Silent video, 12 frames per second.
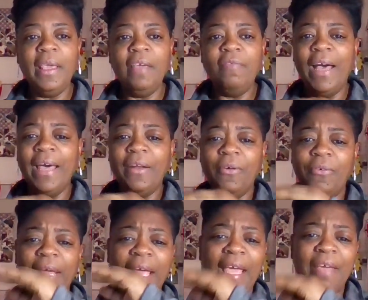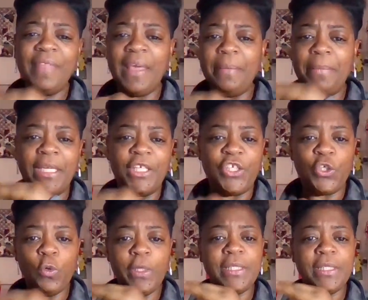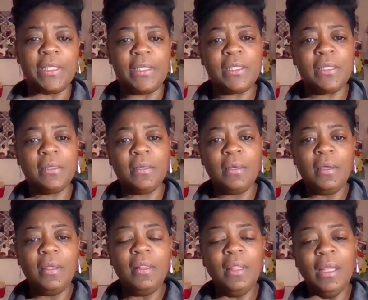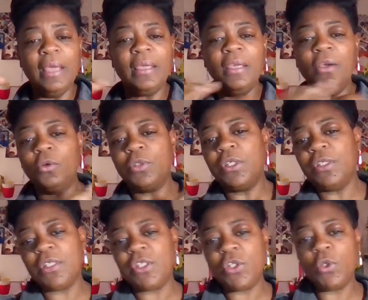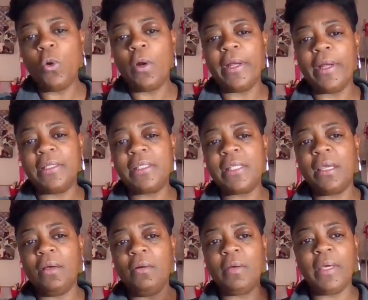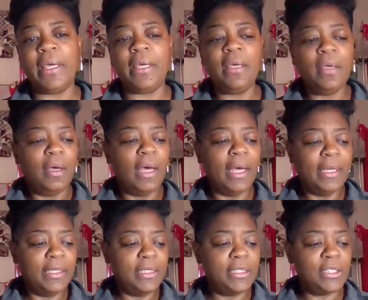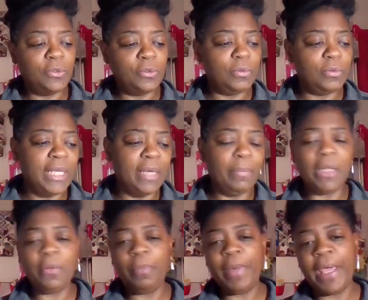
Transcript: if I don't have that many choices, then I can go to the store and say, okay, I need to take my little